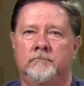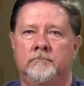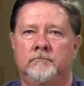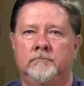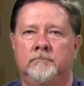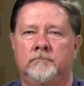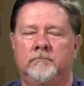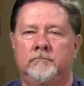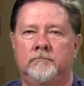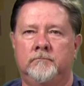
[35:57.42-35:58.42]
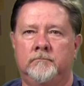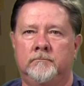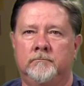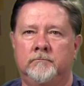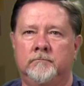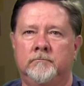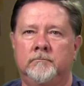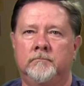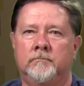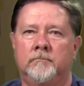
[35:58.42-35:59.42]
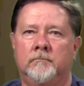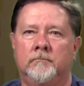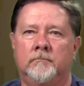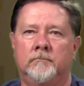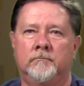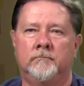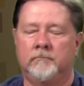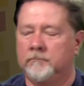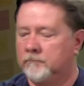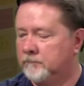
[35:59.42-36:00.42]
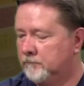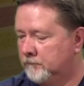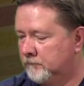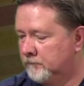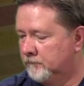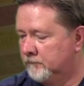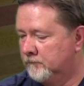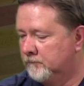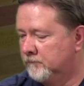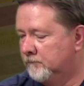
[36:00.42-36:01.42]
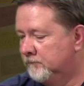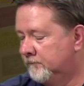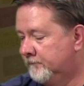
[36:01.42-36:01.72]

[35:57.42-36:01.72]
This person isn't speaking.